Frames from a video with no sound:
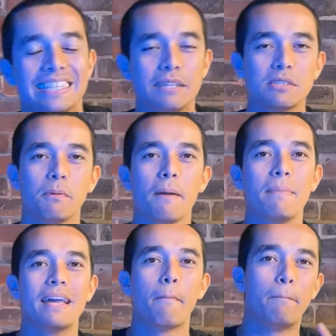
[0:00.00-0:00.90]
Deal Spy
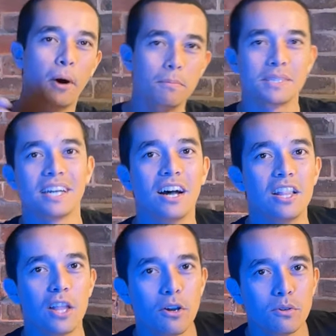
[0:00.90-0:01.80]
Mia popped to her
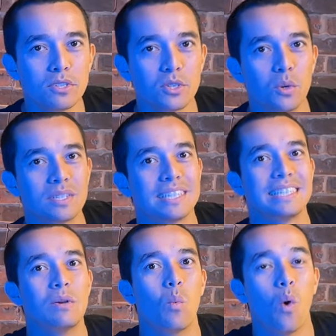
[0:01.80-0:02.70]
local store to
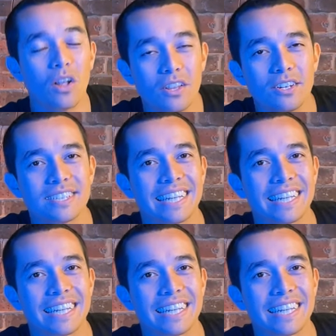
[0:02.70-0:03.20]
see what looked